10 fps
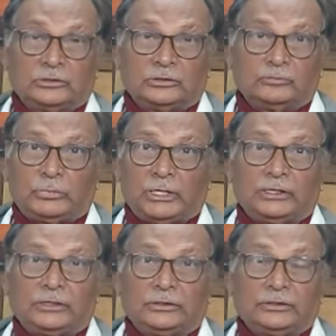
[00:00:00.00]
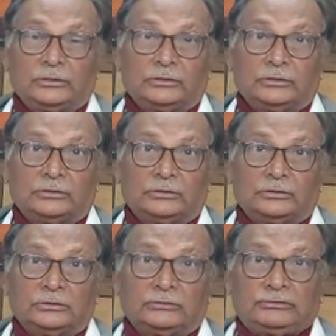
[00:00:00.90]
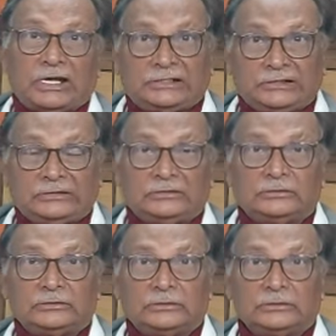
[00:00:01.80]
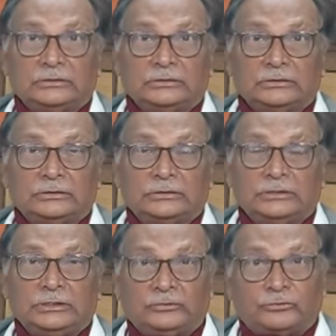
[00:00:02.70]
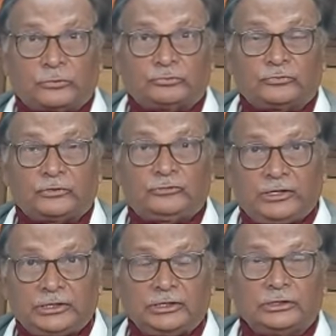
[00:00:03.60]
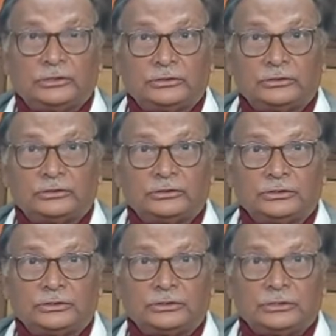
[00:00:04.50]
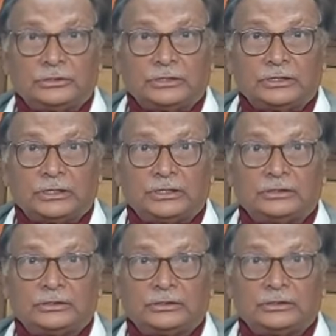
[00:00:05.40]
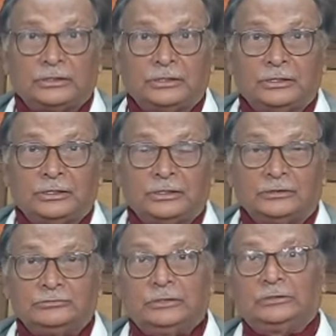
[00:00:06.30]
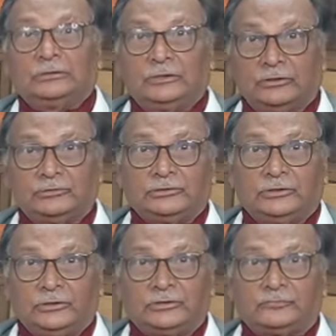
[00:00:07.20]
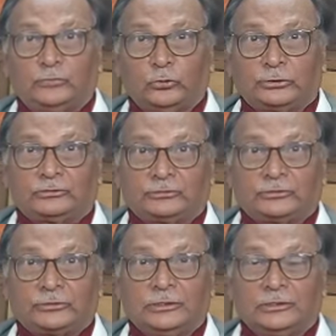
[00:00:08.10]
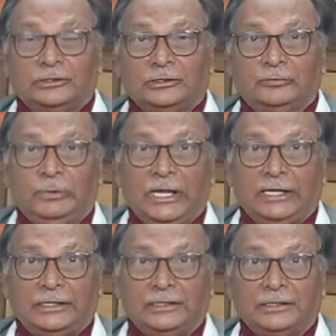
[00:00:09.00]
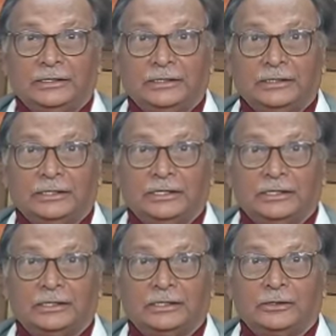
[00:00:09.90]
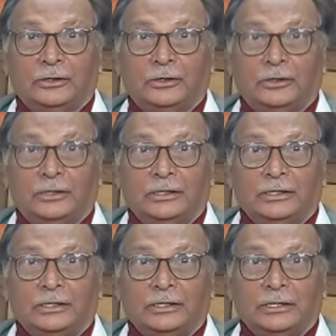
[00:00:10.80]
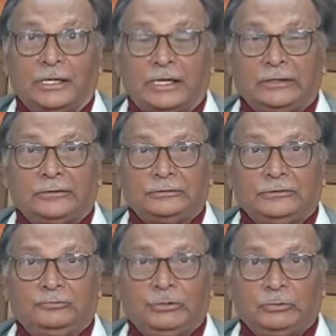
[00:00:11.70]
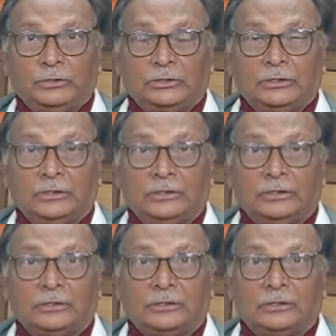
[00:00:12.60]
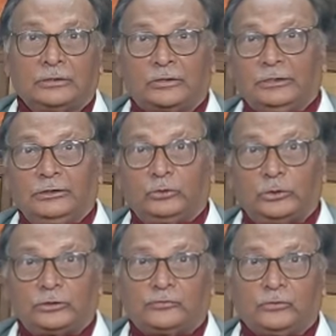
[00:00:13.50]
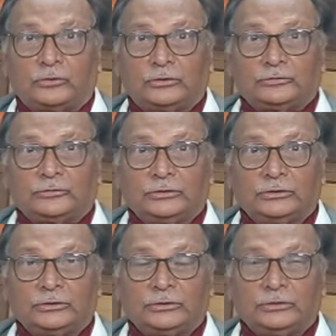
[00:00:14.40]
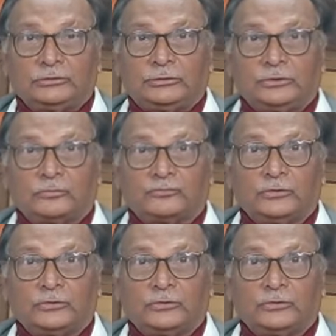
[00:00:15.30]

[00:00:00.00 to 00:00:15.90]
plan shattered. His troops were shaky. And General Nazi's great fortress plan, had these people running towards the fortress instead of